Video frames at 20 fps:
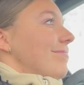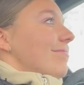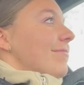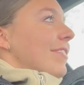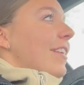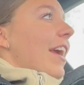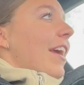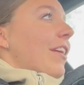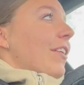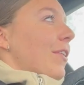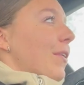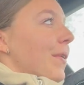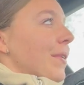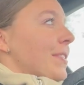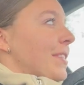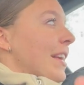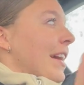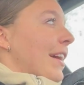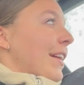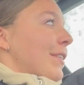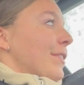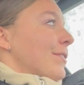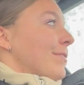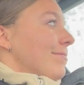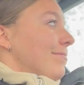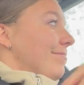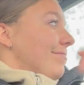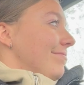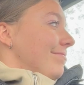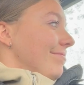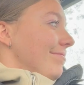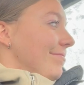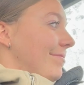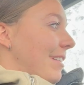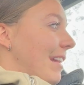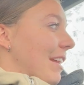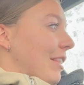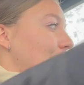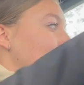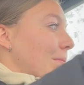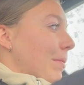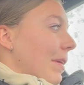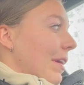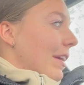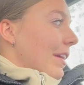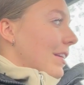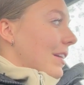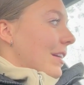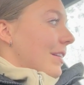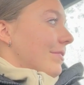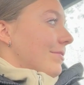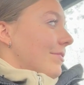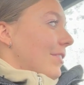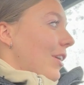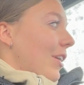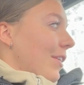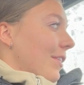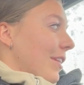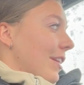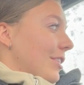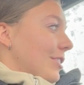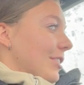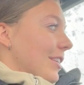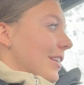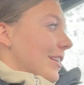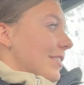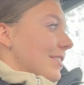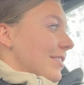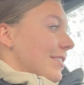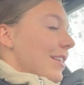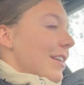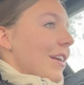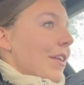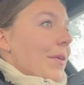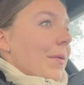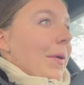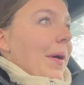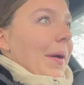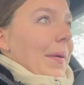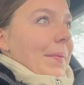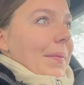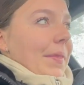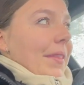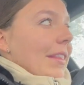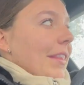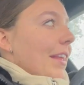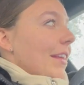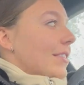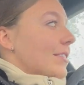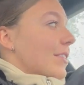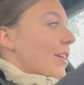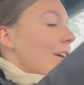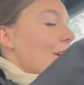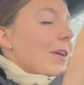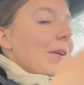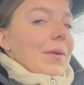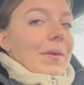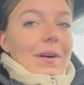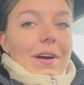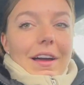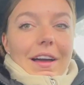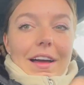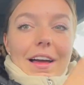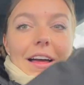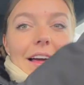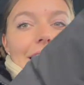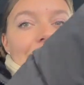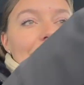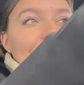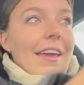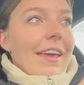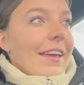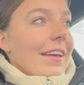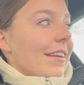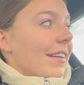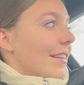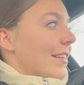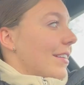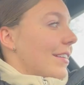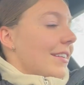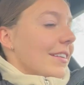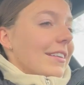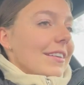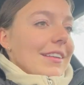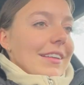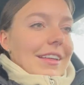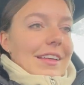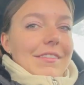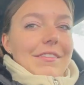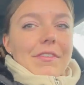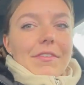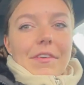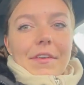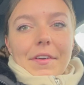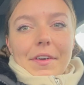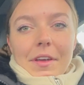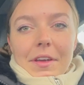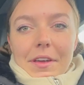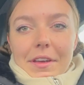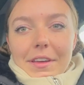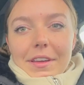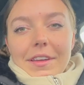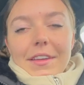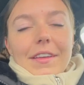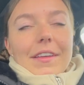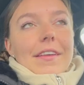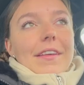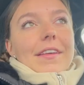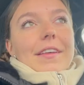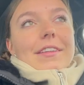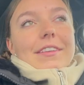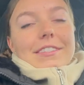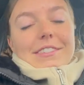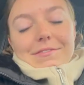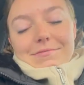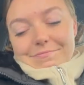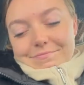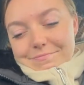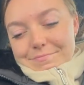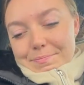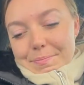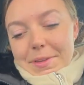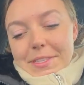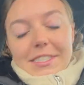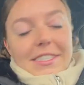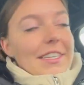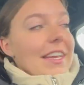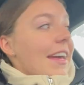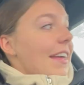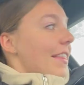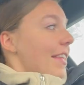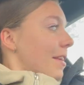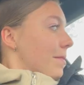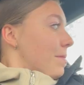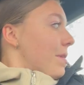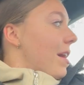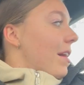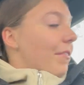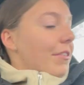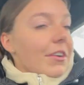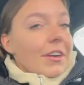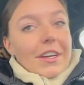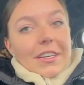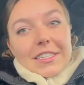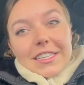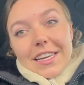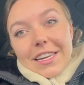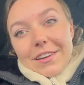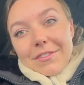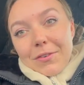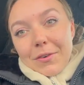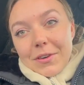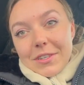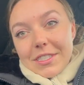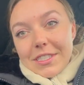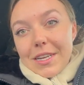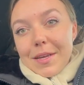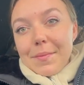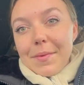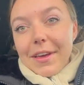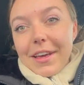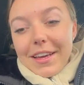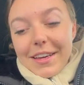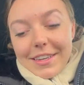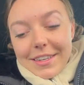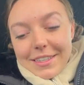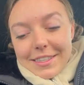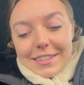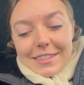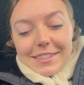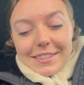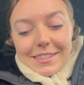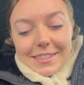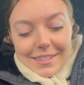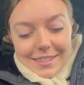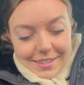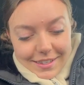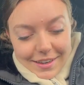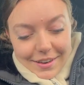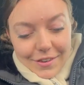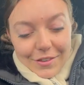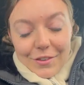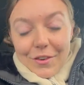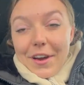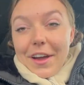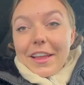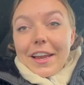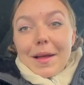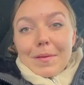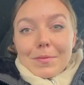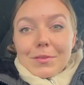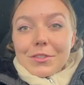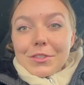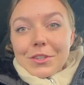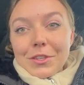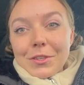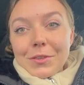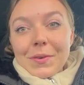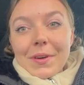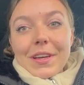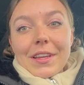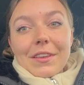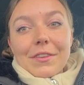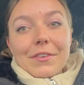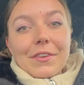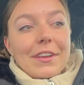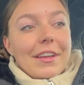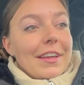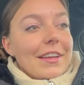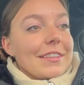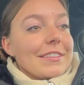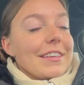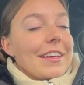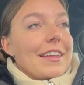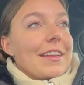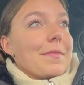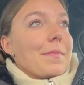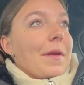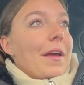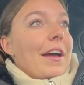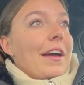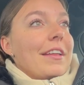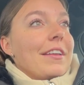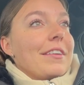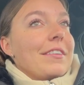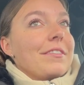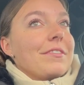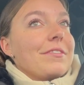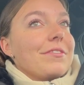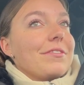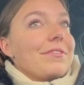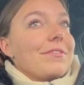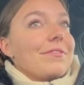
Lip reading: get your horse out, take their blanket off, all that jazz. Either way, let's go. I have a very busy day that I'm not very excited for today because grad apps are due in 3 days and I'm kind of